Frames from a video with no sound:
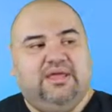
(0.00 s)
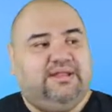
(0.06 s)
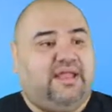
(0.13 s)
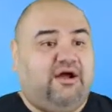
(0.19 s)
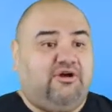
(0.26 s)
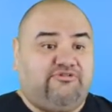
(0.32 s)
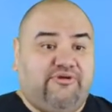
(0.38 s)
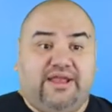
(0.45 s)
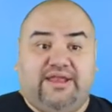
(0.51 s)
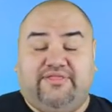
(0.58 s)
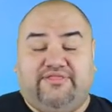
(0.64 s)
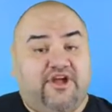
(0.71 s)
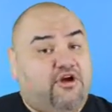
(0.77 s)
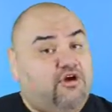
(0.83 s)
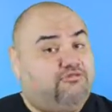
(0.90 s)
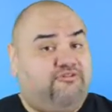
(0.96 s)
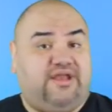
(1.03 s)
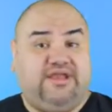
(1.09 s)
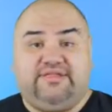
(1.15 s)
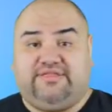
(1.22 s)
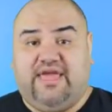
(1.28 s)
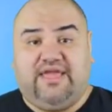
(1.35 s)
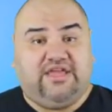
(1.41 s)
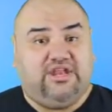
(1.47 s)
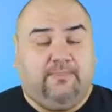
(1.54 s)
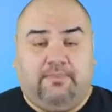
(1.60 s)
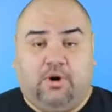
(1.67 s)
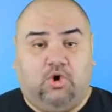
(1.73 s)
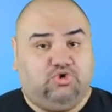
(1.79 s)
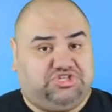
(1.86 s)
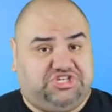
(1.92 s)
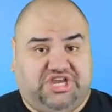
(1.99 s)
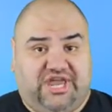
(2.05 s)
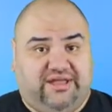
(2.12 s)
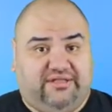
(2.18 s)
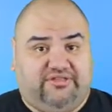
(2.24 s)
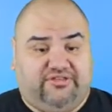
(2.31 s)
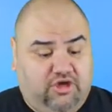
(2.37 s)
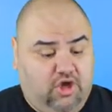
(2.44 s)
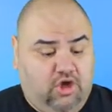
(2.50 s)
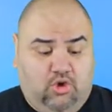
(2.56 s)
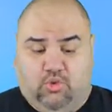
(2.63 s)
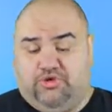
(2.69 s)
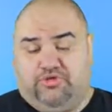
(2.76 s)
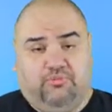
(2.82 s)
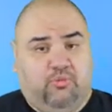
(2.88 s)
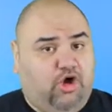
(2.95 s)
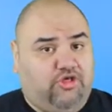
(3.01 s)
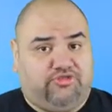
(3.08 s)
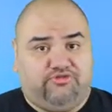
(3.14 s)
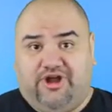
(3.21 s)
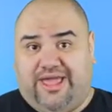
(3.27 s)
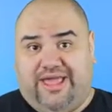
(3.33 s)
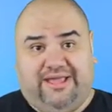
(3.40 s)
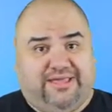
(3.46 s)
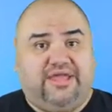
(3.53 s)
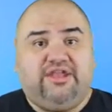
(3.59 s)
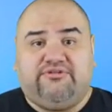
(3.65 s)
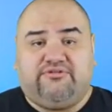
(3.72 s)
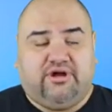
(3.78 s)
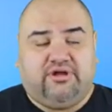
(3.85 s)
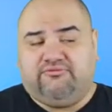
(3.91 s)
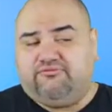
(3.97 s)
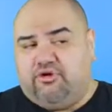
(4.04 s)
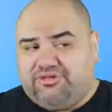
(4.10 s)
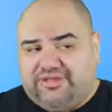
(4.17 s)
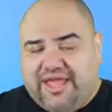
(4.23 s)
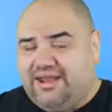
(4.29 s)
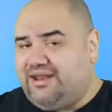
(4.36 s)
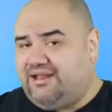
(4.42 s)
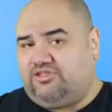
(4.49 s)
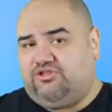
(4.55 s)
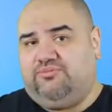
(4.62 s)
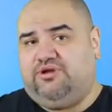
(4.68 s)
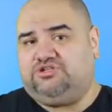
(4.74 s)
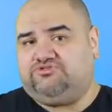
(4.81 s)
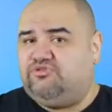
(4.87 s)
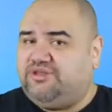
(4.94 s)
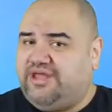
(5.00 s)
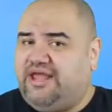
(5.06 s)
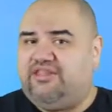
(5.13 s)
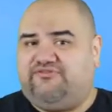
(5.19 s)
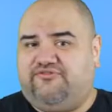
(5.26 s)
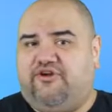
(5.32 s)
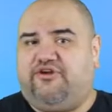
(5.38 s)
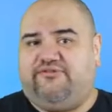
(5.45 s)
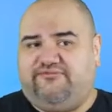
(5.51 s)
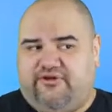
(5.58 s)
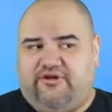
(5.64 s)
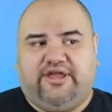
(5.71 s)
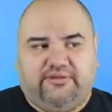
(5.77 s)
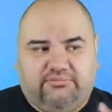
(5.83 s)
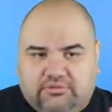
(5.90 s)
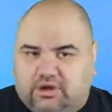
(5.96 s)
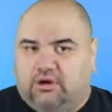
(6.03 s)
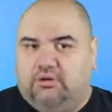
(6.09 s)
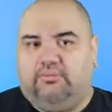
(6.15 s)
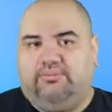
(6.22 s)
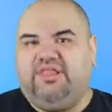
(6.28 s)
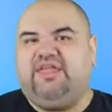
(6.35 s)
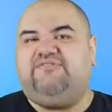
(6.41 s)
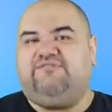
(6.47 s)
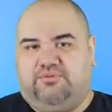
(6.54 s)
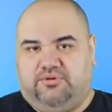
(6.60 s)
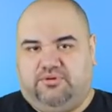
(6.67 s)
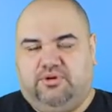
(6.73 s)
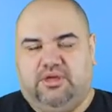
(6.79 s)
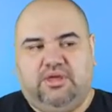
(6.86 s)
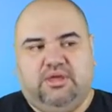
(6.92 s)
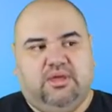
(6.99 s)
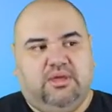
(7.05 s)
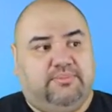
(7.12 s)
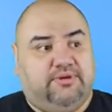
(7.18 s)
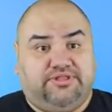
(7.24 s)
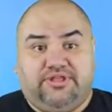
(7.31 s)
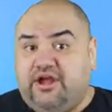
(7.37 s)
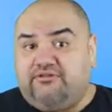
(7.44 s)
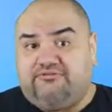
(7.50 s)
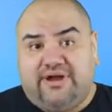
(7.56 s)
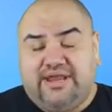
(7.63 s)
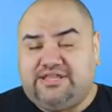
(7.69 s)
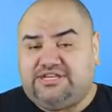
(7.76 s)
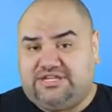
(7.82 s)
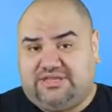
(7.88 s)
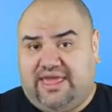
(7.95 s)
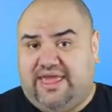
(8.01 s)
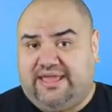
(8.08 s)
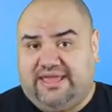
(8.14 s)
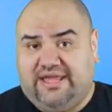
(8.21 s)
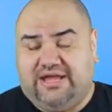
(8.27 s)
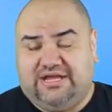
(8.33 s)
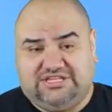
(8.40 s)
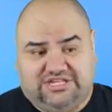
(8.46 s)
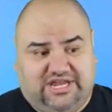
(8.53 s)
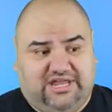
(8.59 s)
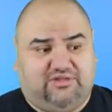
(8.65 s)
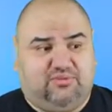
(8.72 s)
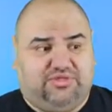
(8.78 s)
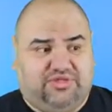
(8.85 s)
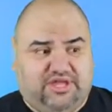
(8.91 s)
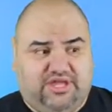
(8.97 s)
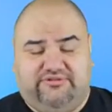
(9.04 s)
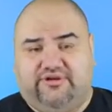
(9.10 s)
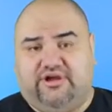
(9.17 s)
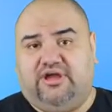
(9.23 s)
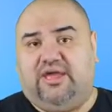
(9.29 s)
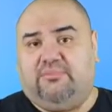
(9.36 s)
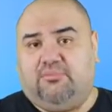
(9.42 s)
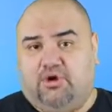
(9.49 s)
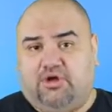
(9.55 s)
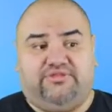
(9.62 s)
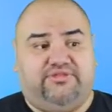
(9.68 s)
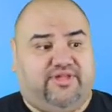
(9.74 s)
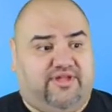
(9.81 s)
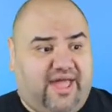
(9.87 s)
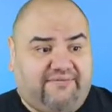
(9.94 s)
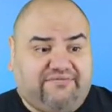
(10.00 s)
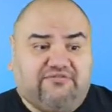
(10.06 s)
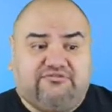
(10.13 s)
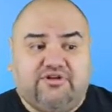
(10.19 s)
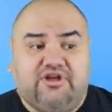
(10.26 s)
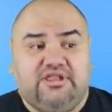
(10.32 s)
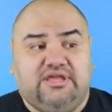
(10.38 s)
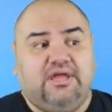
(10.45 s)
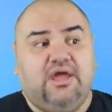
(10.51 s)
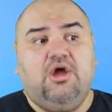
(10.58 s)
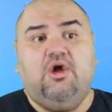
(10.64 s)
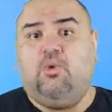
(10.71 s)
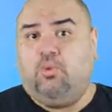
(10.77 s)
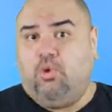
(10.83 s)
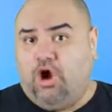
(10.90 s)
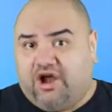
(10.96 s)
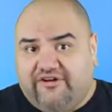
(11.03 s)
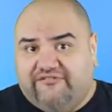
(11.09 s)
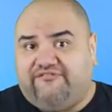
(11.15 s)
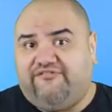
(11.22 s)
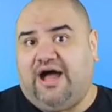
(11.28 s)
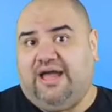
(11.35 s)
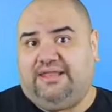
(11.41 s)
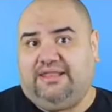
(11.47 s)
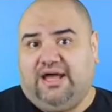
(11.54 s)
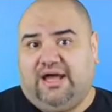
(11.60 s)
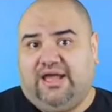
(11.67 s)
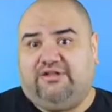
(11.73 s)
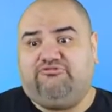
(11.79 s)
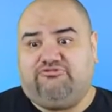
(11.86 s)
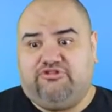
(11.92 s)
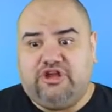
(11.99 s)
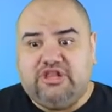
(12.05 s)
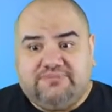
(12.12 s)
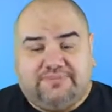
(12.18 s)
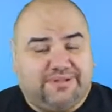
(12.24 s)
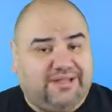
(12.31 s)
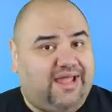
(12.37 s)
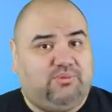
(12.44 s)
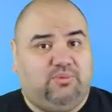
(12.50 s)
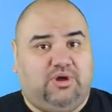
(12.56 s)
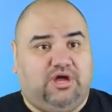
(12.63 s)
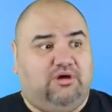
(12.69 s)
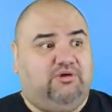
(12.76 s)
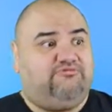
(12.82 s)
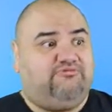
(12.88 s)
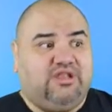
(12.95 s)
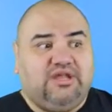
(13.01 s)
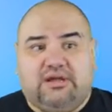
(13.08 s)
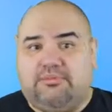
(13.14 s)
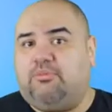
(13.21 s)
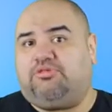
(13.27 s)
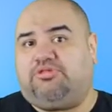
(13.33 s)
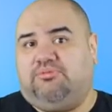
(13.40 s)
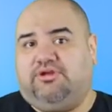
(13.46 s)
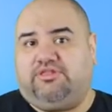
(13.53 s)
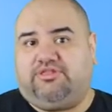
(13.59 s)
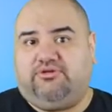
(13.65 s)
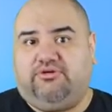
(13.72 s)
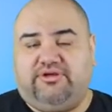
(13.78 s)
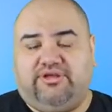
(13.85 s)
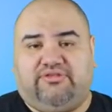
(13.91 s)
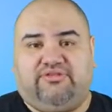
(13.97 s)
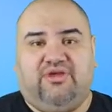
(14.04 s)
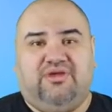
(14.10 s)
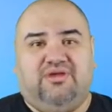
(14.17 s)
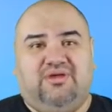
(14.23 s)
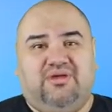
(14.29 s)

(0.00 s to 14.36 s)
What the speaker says: Now, granted, they're already taking a bold chance with Mothra and Ghidorah. Rodan, not so much. Rodan is very, very, you know, believable. But they're already taking a chance with Ghidorah and Mothra. They have to really walk a fine line, really plan well, and really come up with some good stories.